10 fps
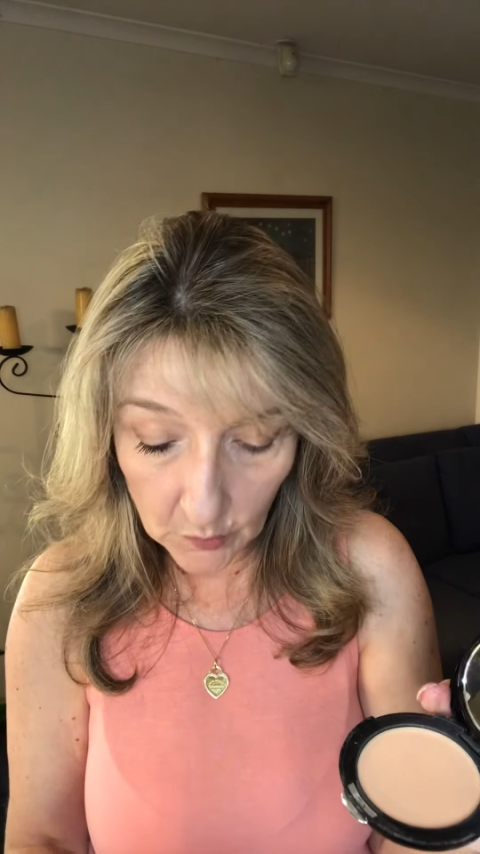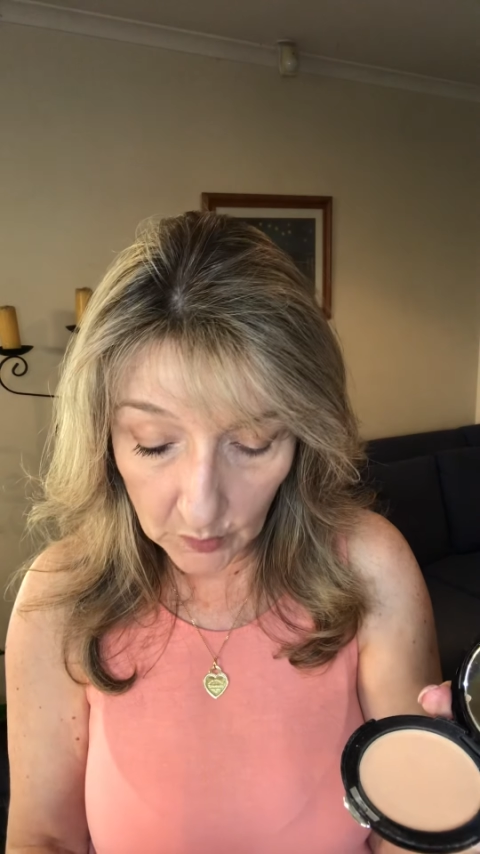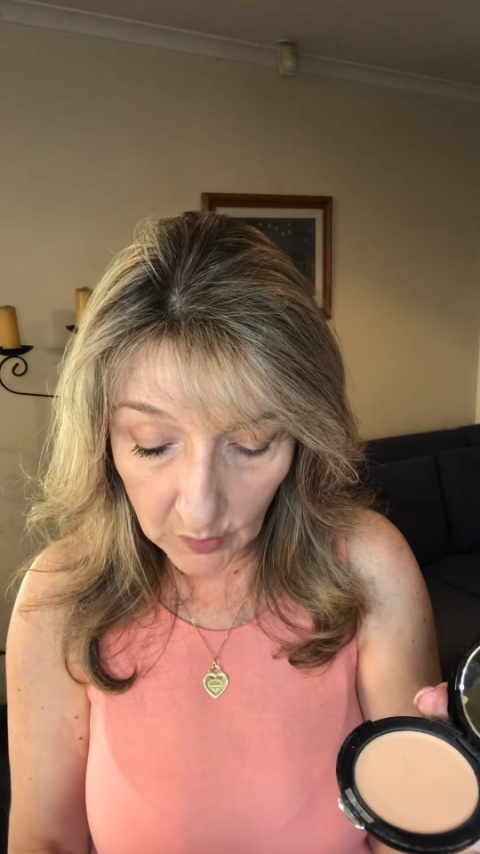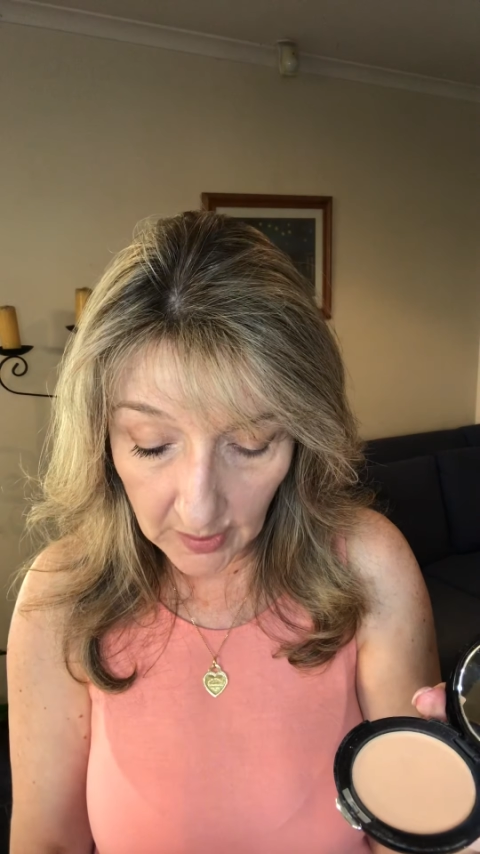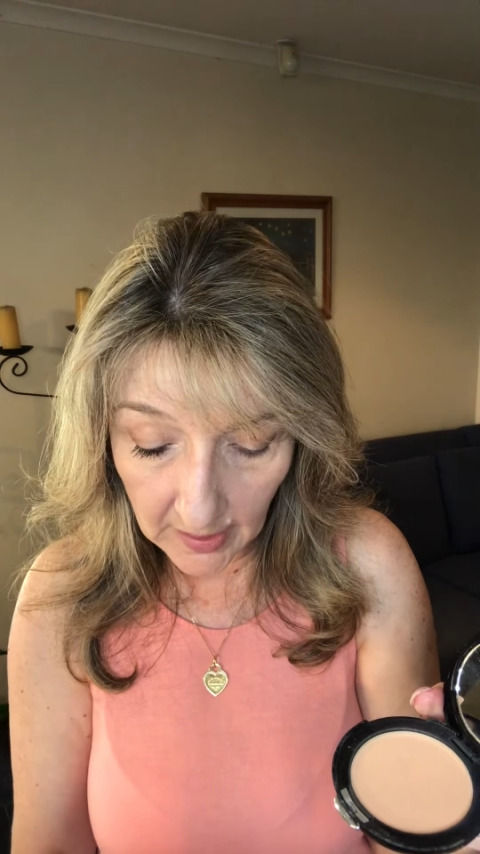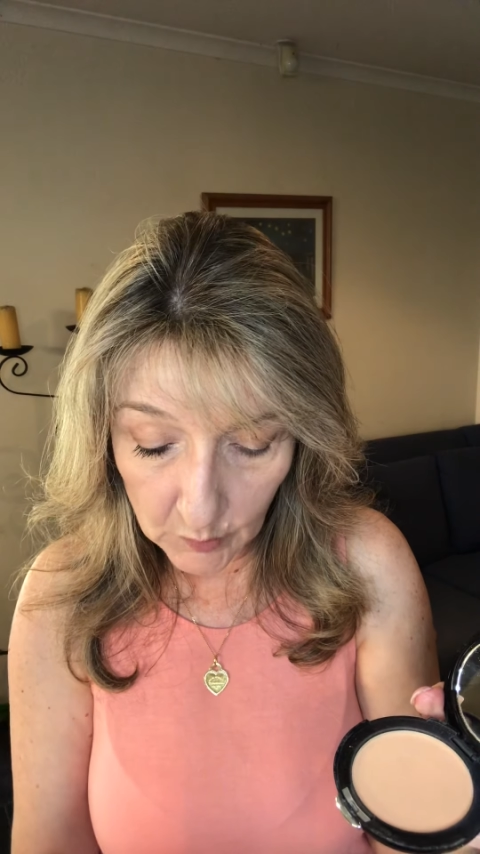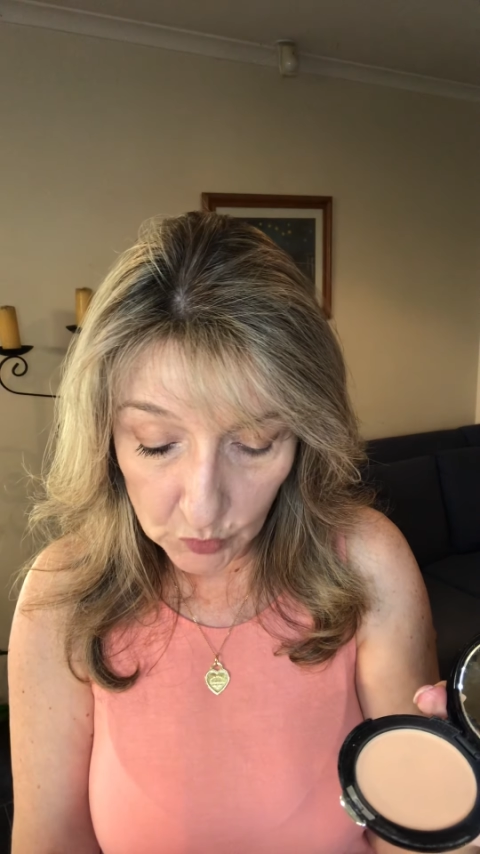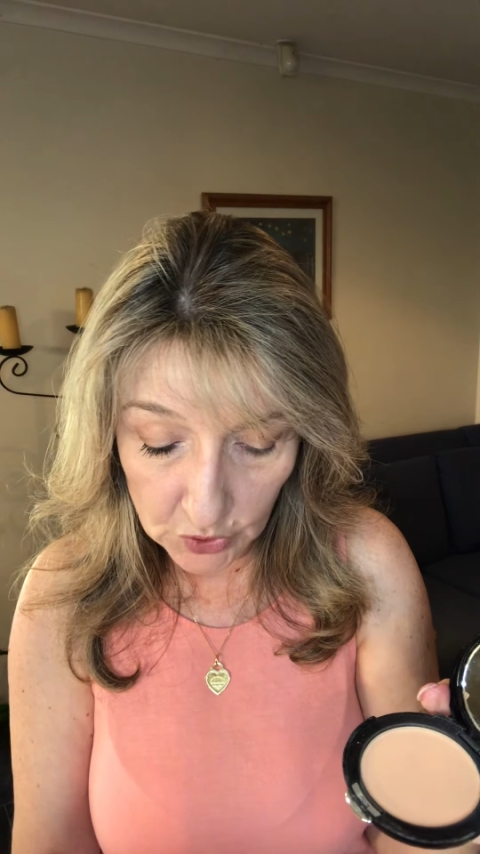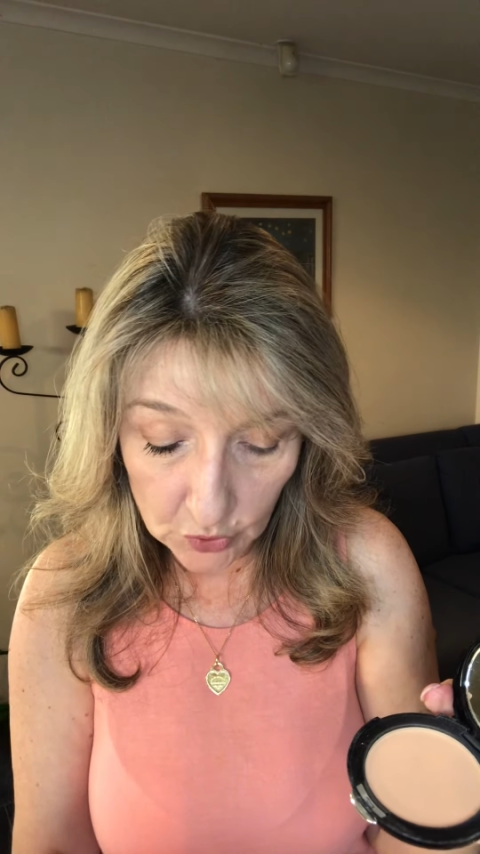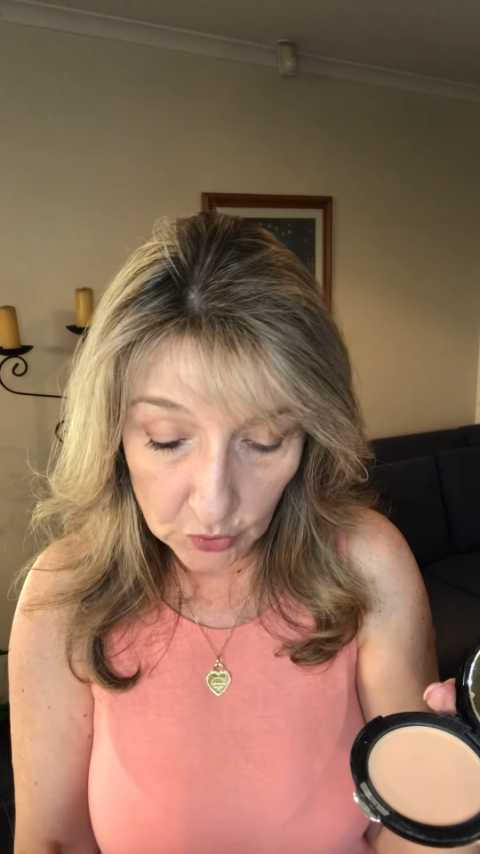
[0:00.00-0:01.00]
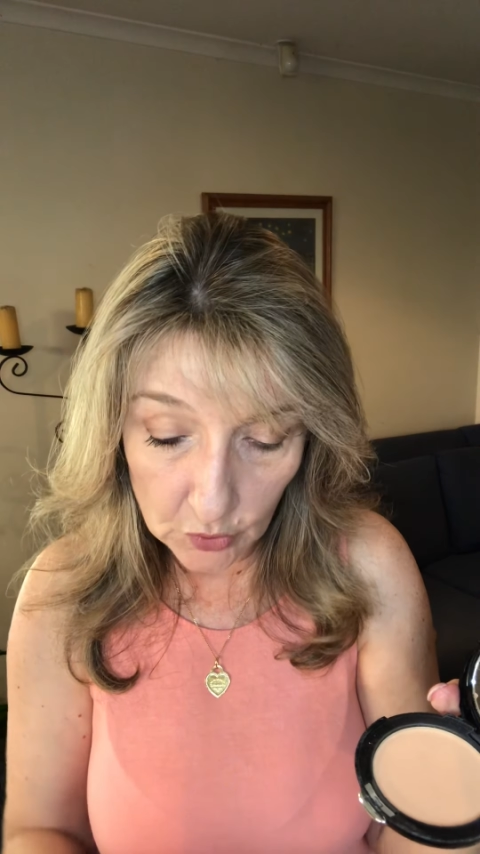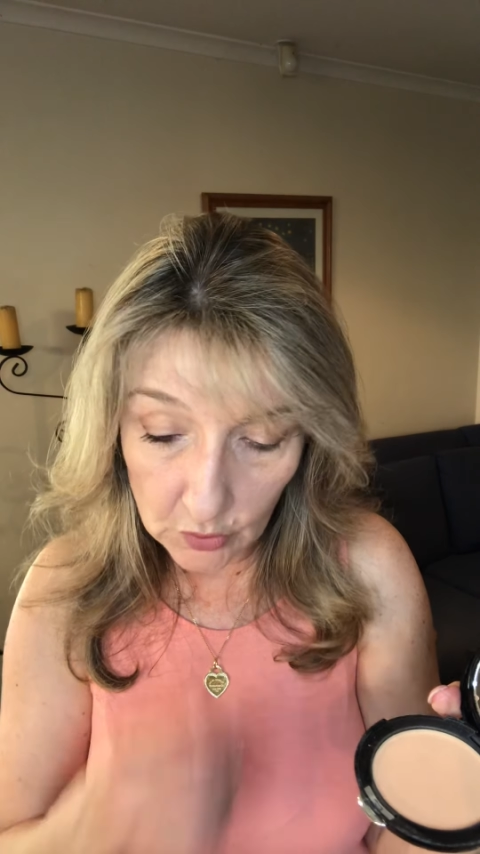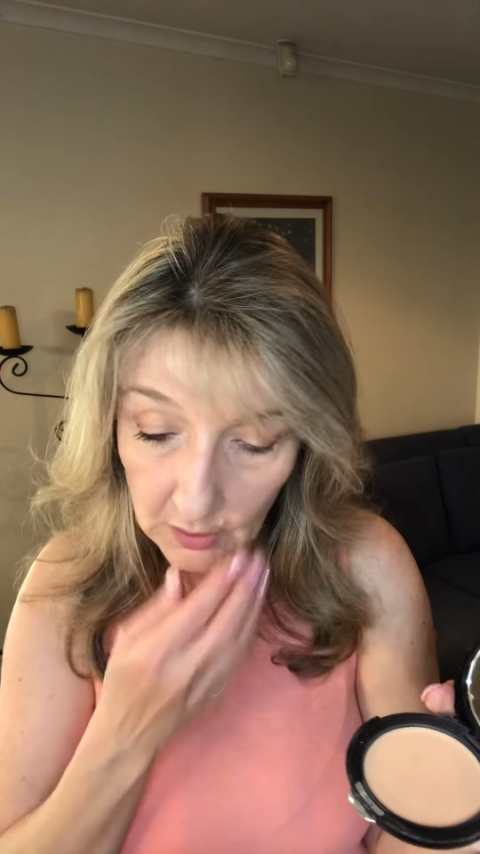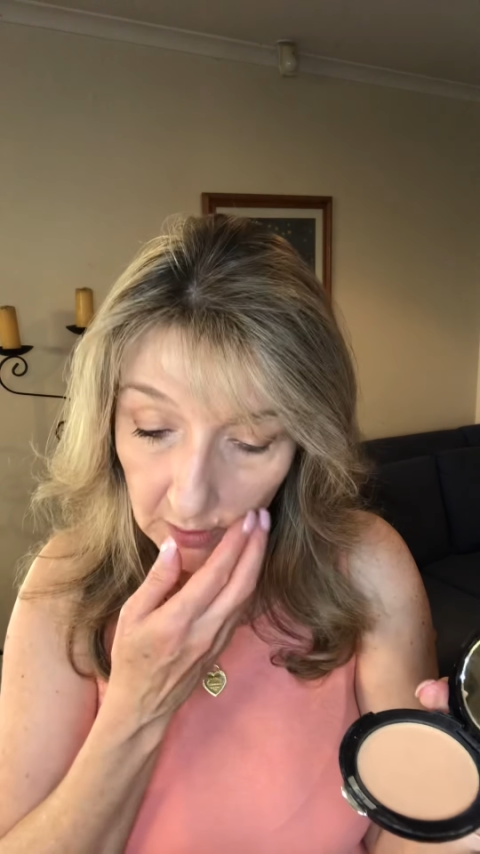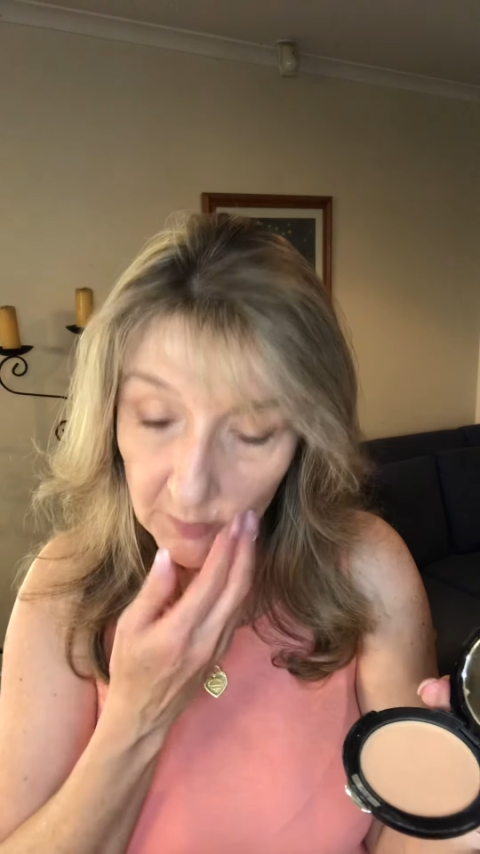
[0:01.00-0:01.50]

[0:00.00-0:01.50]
we weren't able to,